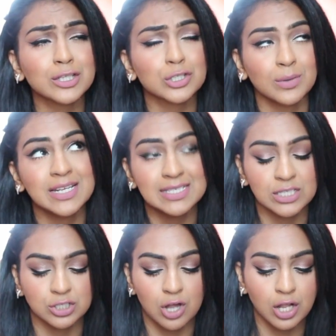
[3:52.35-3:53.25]
It's
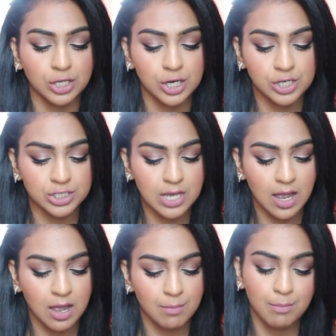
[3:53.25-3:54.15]

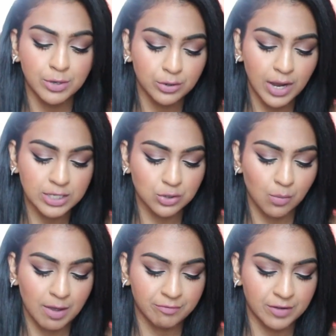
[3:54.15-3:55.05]
$26. You guys know
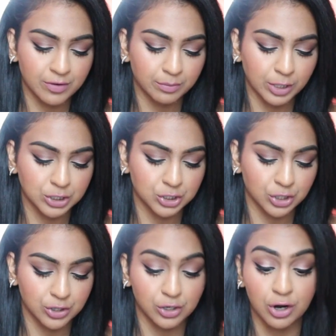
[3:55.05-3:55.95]
my favorite blushes
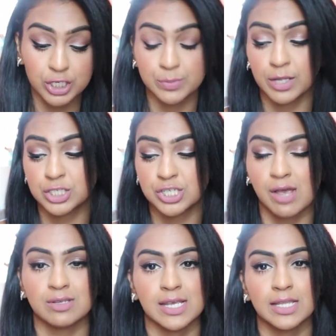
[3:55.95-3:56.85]
are the NARS blushes.
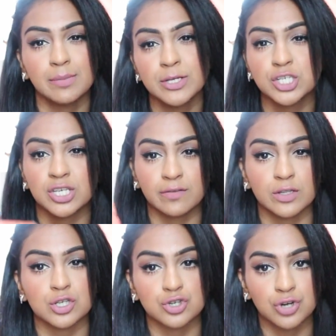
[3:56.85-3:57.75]
I was let me just give
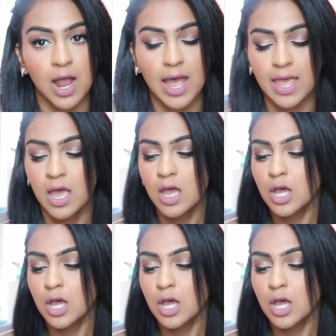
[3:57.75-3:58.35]
this a try.